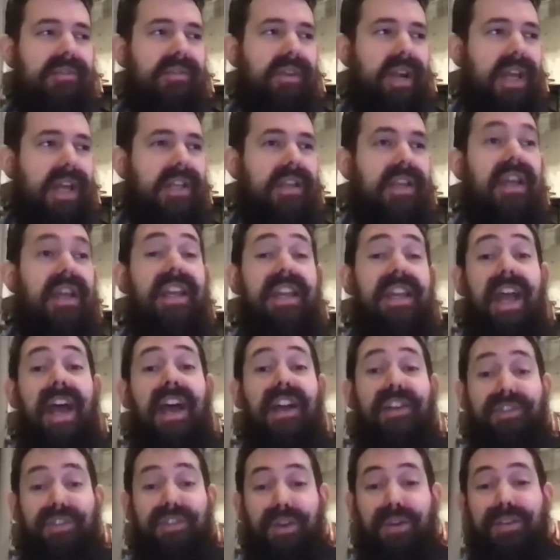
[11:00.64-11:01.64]
right? Yeah,
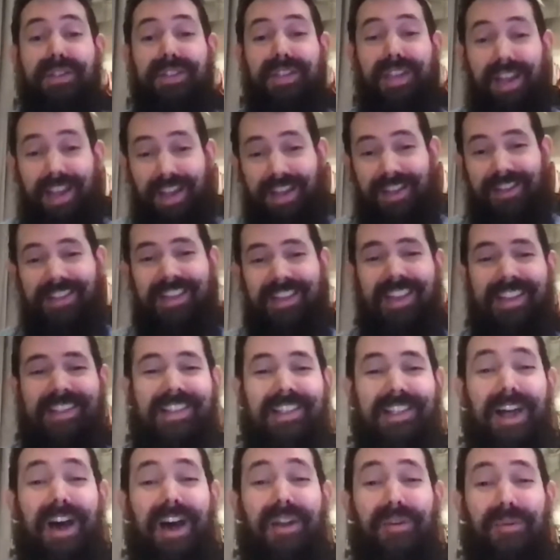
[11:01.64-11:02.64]
so it's
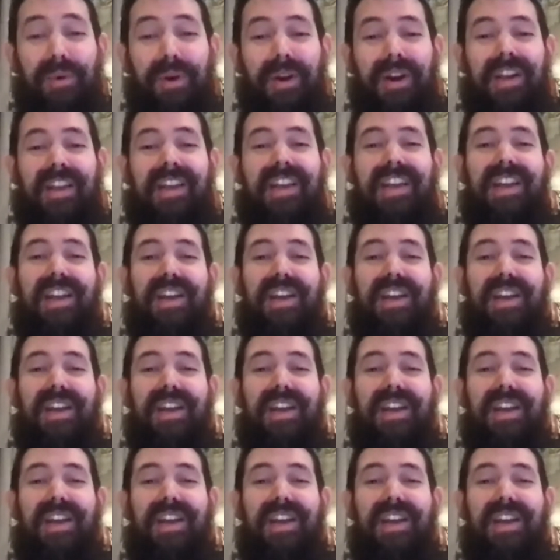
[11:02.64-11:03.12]
a lot of work.